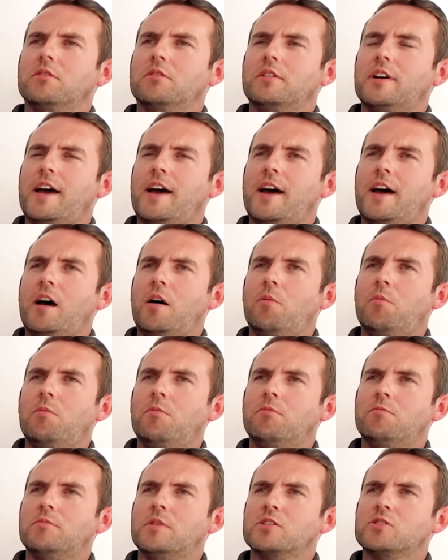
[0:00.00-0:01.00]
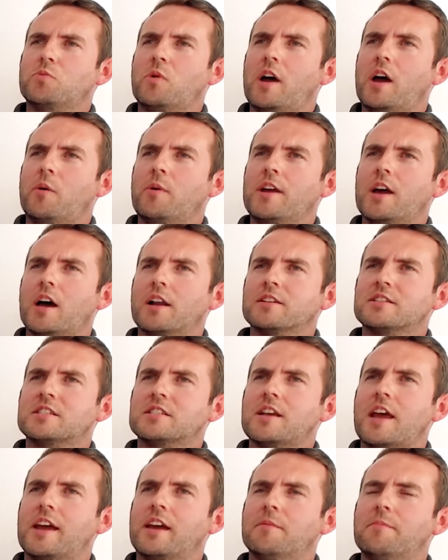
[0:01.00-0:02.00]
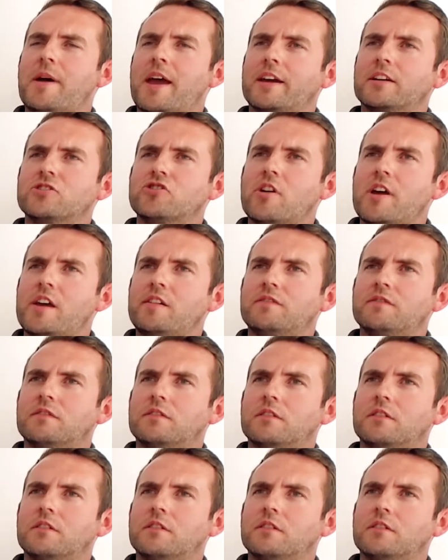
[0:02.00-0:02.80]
as well. We had a Sega Mega Drive.